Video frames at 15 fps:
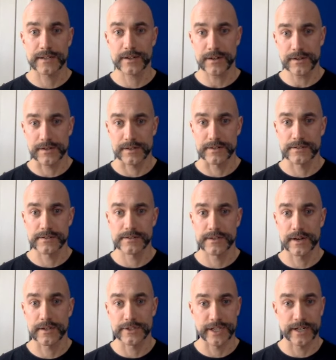calls
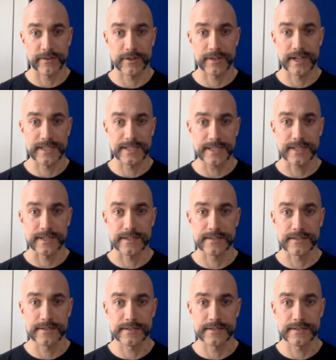our general ideas